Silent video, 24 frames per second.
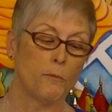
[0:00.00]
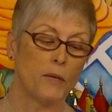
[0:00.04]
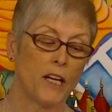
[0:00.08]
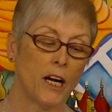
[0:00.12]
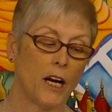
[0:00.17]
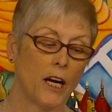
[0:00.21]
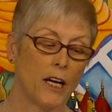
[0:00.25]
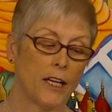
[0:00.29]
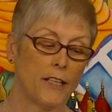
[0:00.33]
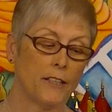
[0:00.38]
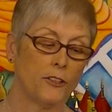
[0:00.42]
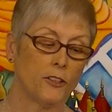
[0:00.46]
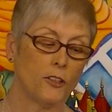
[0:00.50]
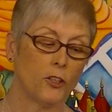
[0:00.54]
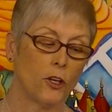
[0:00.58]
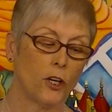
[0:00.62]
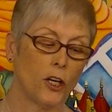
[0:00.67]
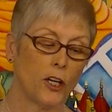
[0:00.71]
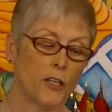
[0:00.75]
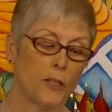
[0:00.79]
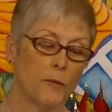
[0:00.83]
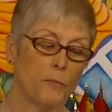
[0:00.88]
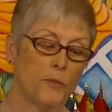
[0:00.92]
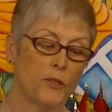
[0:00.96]
Behind the
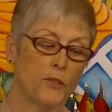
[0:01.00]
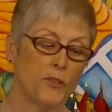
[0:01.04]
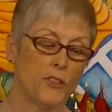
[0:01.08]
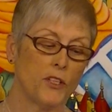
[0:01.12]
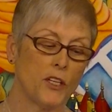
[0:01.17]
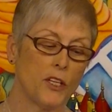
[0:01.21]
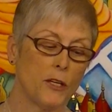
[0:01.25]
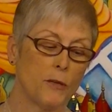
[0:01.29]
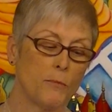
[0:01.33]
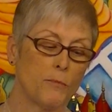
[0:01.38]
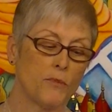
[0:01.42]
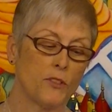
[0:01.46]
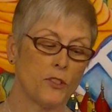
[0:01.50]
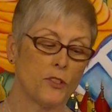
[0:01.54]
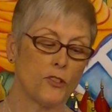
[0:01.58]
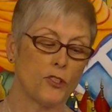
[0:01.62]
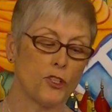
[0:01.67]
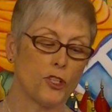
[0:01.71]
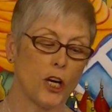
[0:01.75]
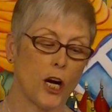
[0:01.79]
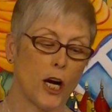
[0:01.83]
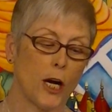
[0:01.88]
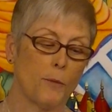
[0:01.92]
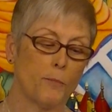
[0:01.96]
gaudy museums
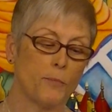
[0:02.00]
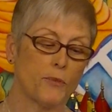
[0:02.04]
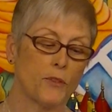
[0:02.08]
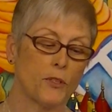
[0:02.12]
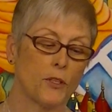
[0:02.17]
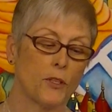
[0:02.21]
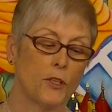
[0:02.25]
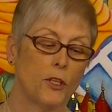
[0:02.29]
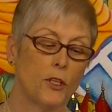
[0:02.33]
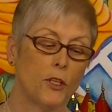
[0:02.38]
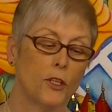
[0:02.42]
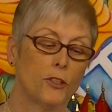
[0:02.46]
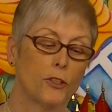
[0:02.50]
and shops,